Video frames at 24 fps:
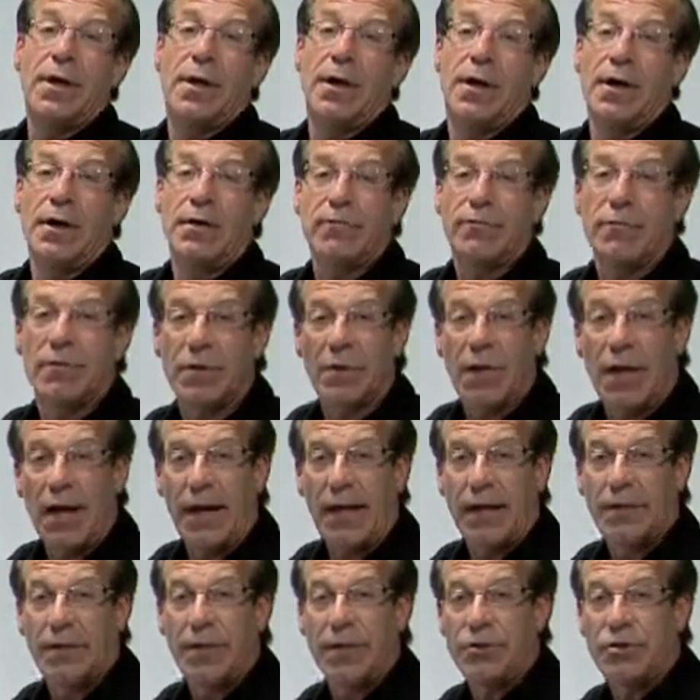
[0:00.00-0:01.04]
of
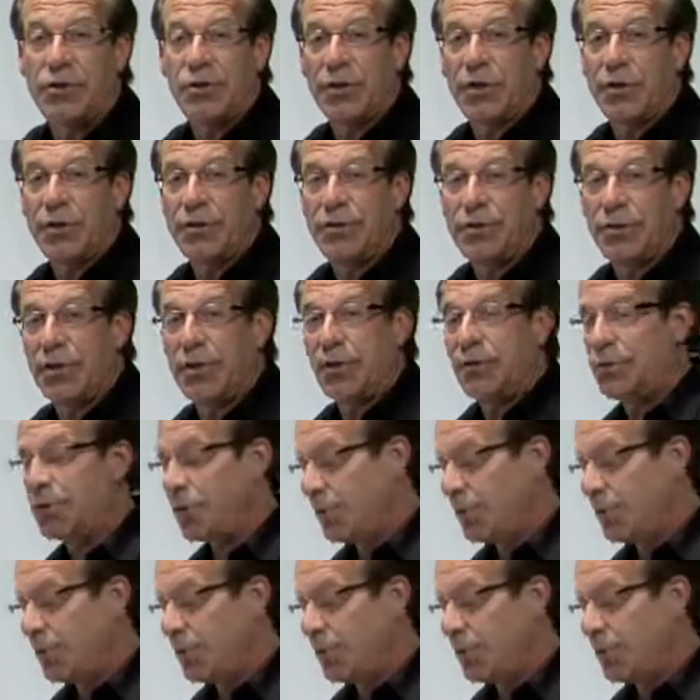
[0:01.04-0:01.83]
light that you can do